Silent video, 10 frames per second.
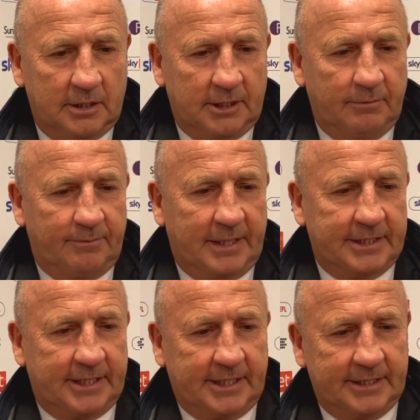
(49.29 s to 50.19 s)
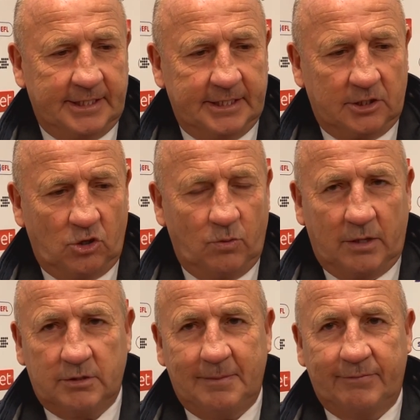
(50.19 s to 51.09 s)
think we've managed to concede the goal
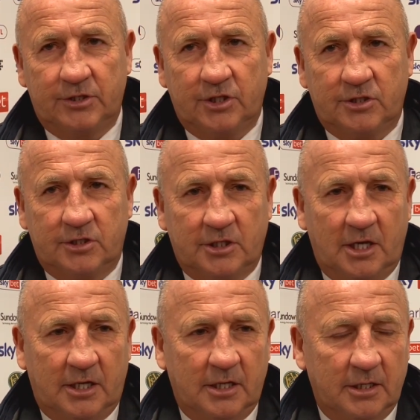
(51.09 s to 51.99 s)
without them having a shot on target.